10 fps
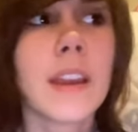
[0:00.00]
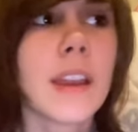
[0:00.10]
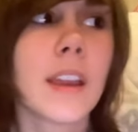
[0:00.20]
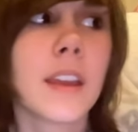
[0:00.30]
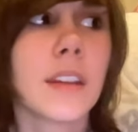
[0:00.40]

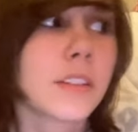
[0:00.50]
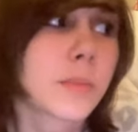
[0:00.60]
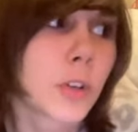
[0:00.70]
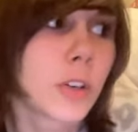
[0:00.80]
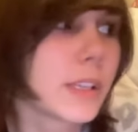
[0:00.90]
And it's
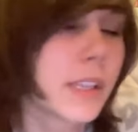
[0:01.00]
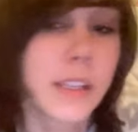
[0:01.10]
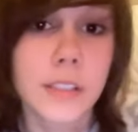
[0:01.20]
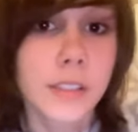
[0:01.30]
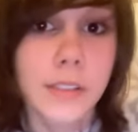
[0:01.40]

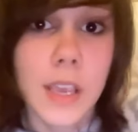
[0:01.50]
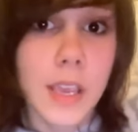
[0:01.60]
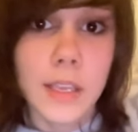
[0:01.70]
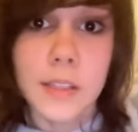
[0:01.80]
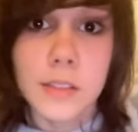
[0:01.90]

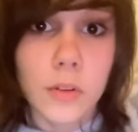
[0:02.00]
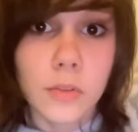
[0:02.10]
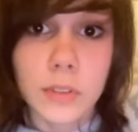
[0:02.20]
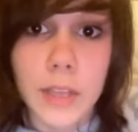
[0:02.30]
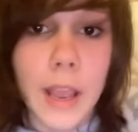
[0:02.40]
so,
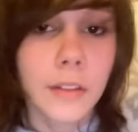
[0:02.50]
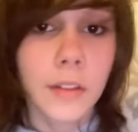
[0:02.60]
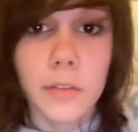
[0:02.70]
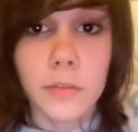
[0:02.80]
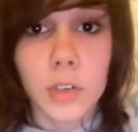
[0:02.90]
I
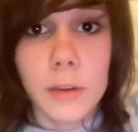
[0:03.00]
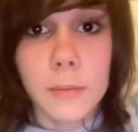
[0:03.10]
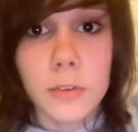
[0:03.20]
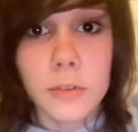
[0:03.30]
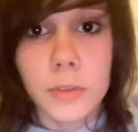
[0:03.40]
love grape
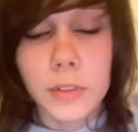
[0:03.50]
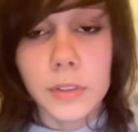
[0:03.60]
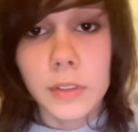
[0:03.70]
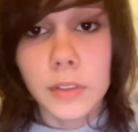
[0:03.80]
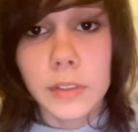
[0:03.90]

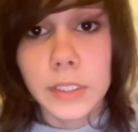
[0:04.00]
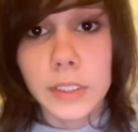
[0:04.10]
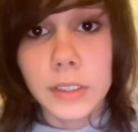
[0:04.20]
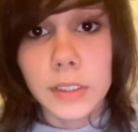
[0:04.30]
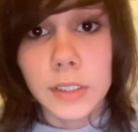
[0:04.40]
juice.
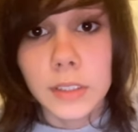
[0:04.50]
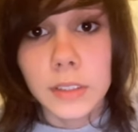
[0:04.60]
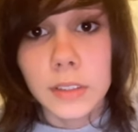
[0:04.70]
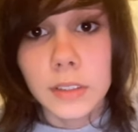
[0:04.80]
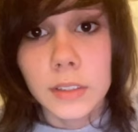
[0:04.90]

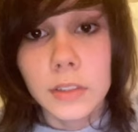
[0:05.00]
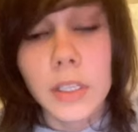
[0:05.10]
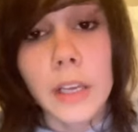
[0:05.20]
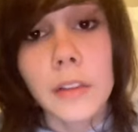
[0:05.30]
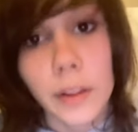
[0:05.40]

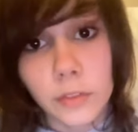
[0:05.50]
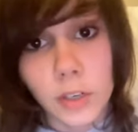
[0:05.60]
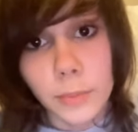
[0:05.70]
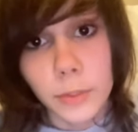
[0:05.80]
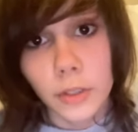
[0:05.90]
I love
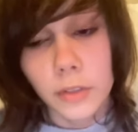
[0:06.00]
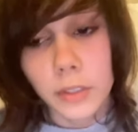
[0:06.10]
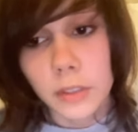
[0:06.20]
grape soda.